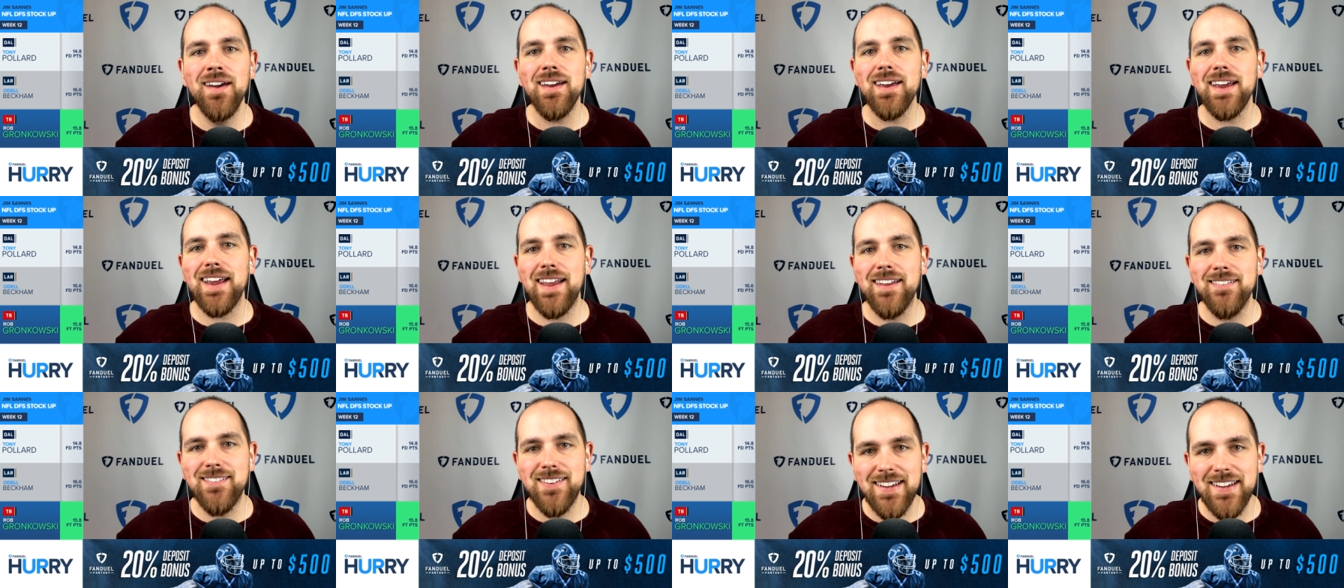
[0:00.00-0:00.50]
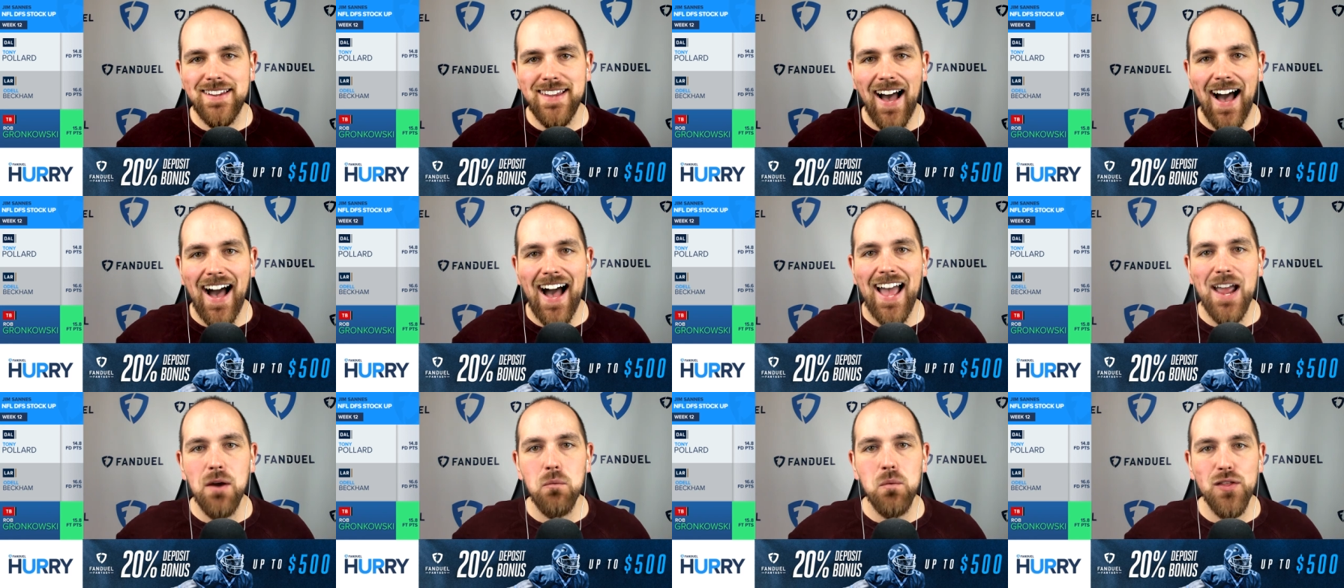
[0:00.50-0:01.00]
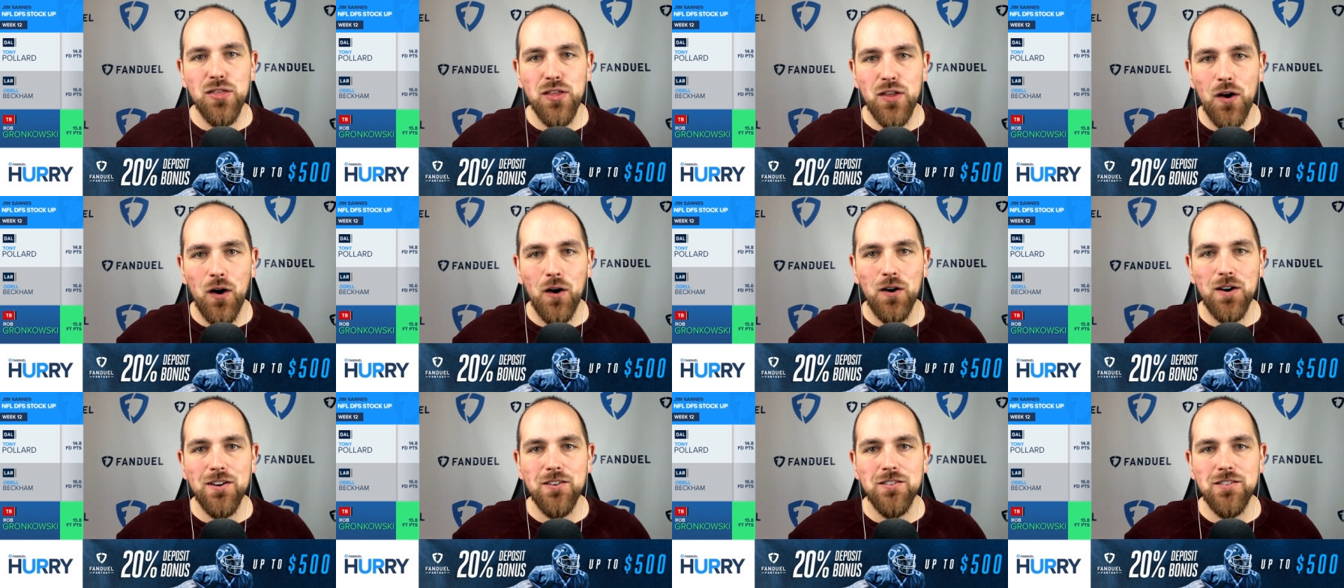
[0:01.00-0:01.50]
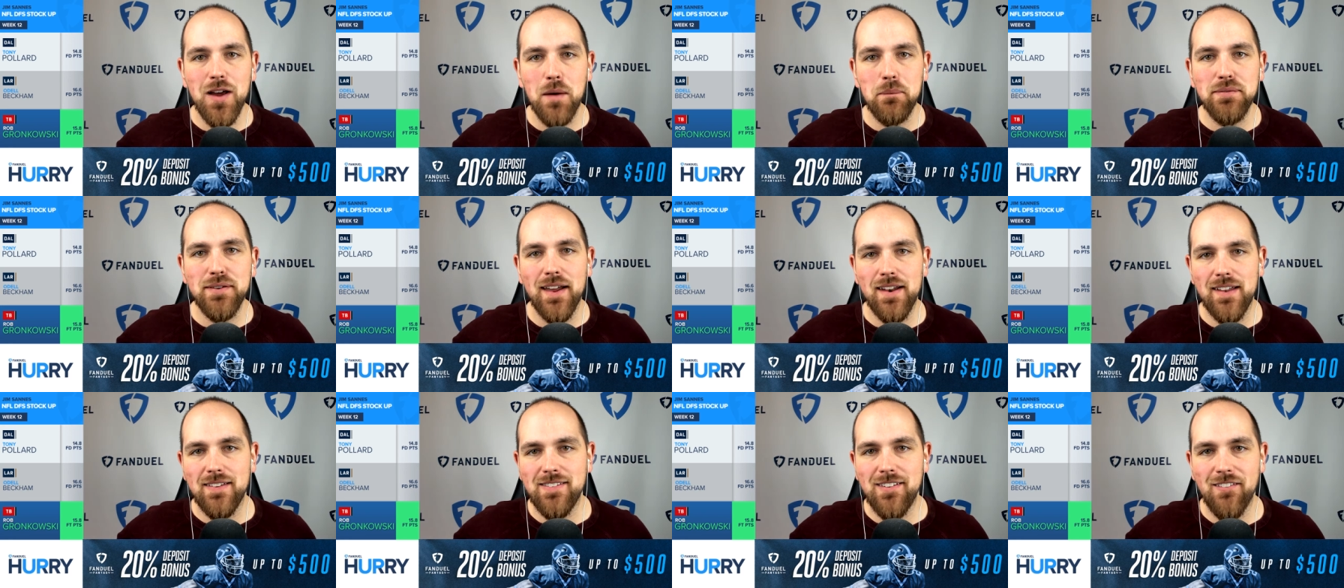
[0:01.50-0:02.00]
is a guy with yardage
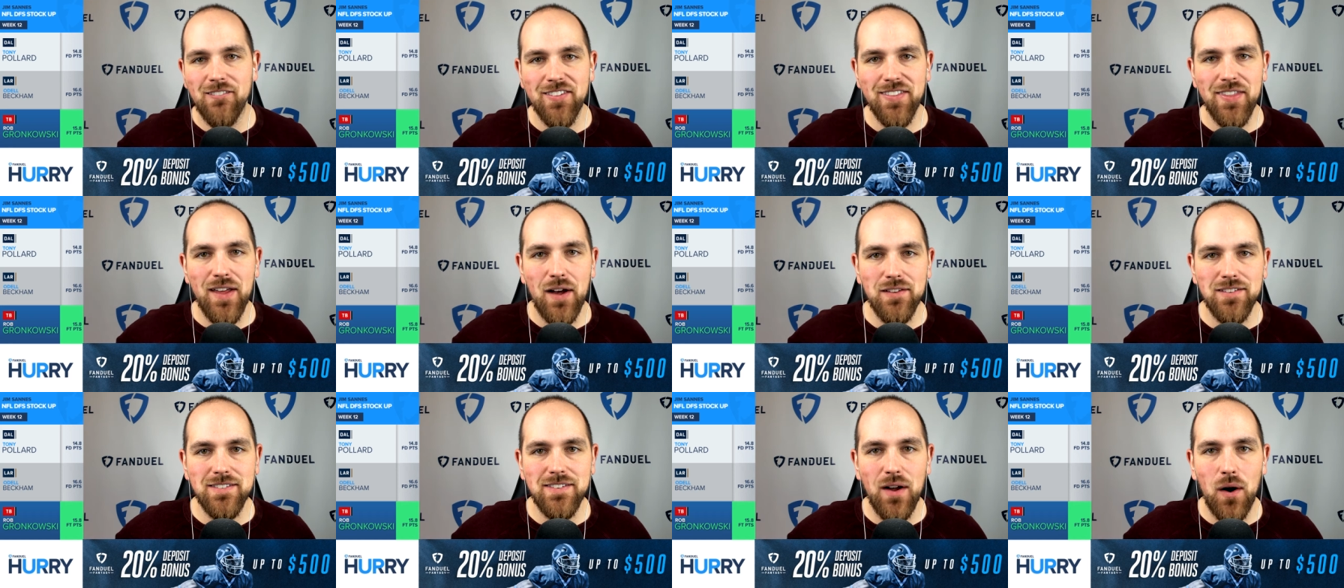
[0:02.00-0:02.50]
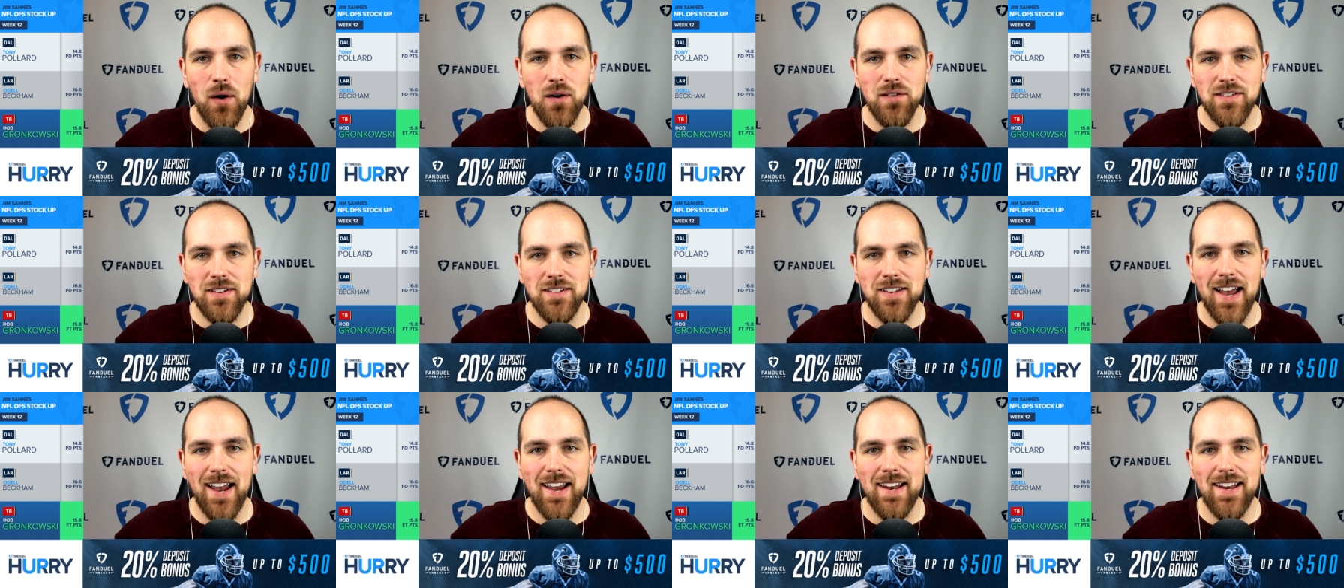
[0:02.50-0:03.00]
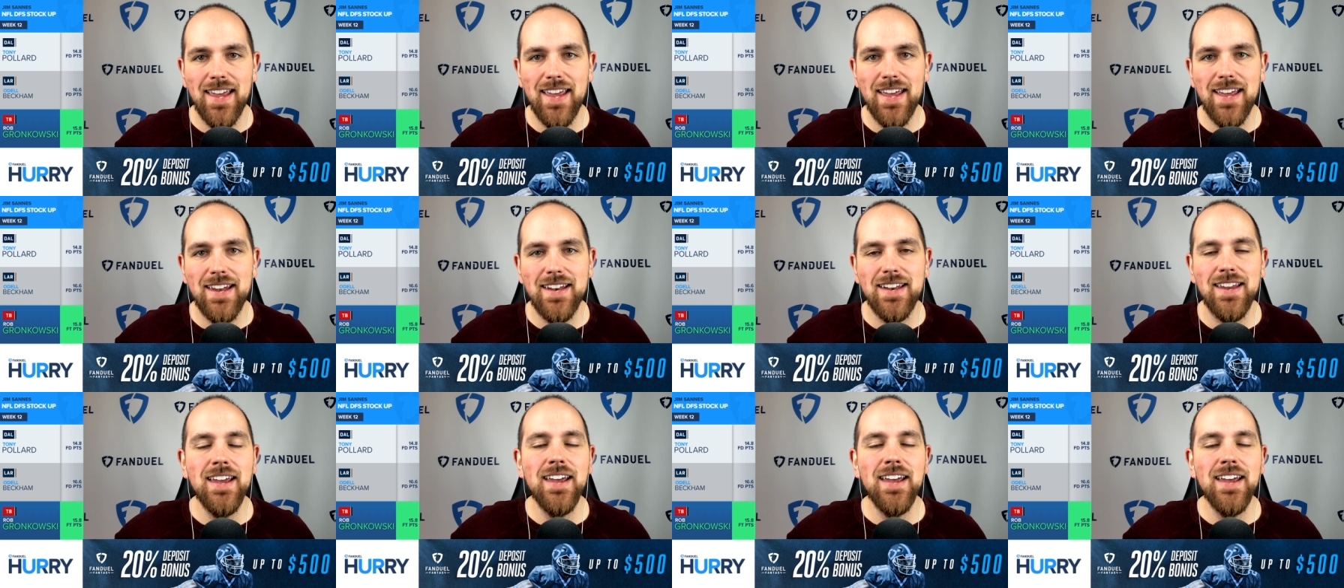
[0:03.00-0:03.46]
upside at seven thousand dollars a tight end